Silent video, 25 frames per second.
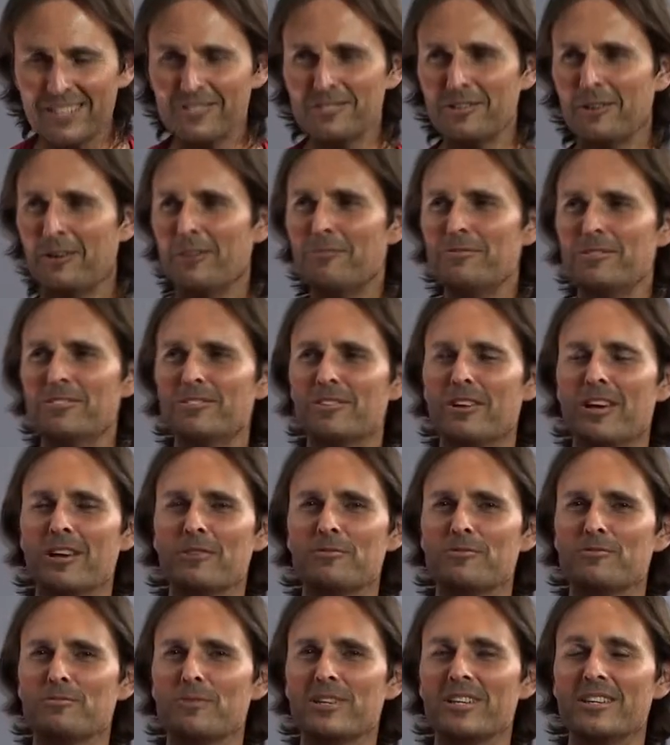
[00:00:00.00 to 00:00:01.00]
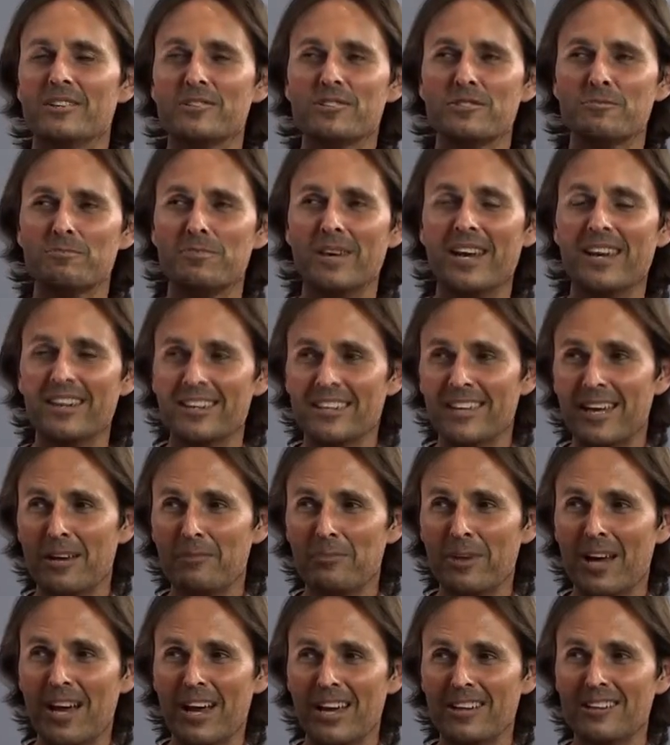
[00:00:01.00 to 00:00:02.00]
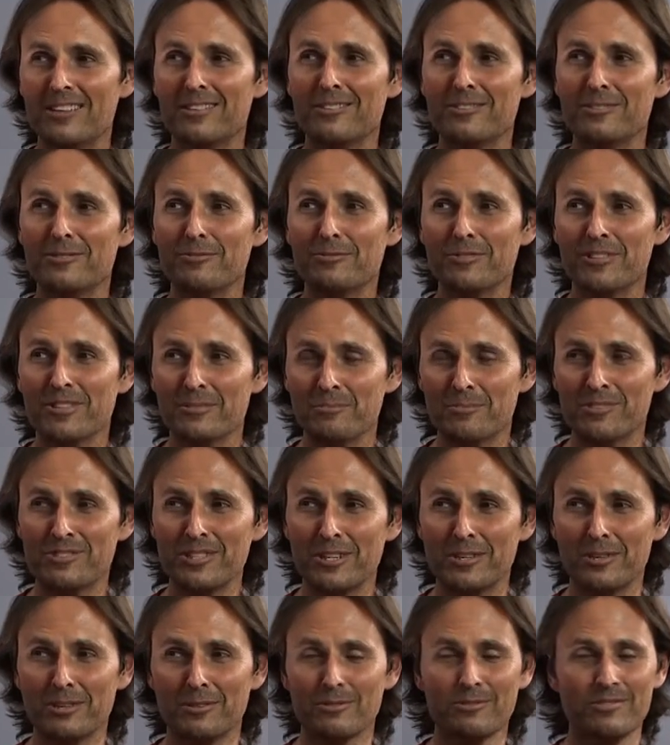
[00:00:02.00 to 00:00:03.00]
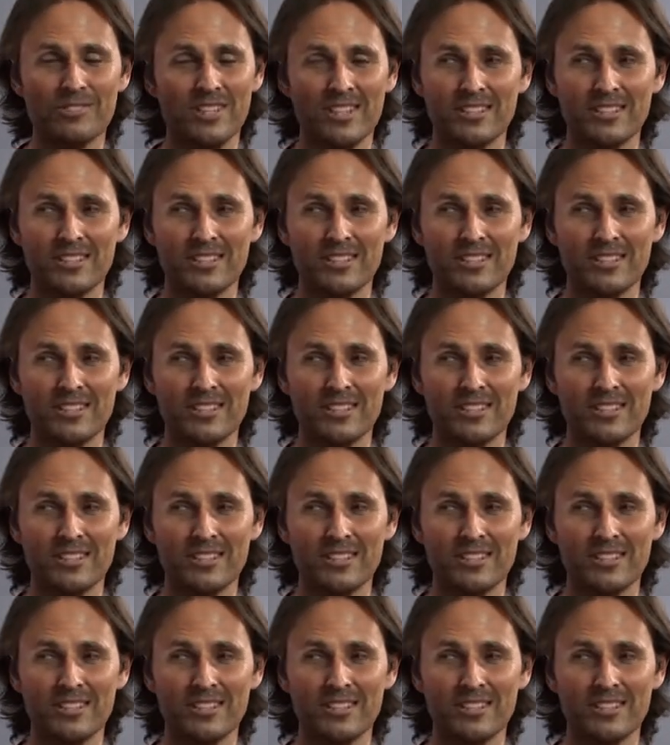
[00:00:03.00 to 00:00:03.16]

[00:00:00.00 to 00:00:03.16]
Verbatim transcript: So oftentimes we expect our partner to do for themselves